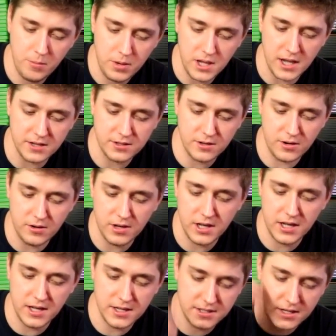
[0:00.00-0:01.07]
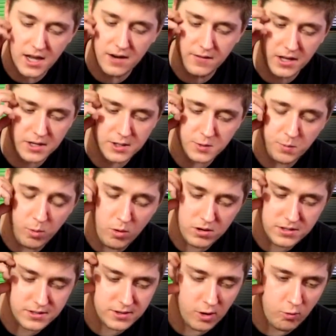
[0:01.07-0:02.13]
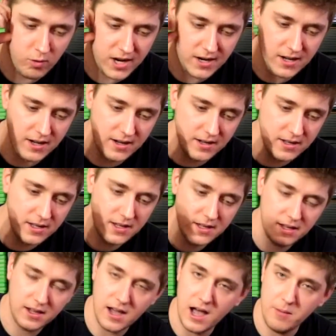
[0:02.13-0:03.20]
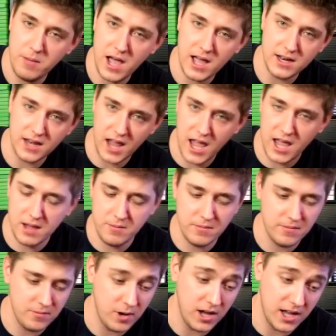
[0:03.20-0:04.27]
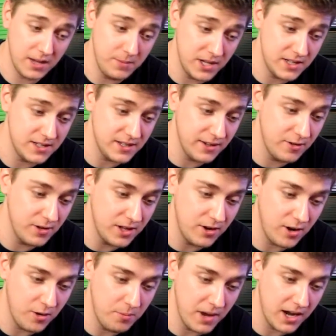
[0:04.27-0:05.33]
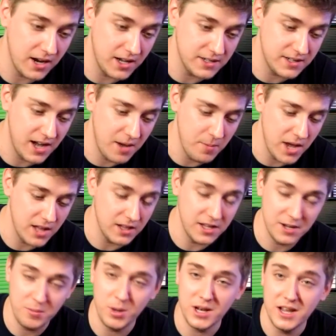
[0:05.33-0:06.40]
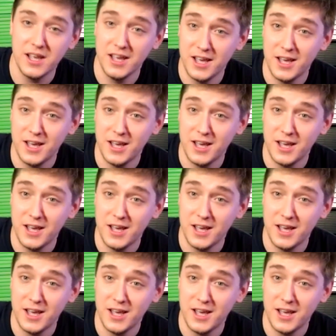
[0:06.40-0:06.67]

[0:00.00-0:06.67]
yeah, so it's kind of like a sports arena combat game. Well, I mean, it's literally called Mechanized Combat League, but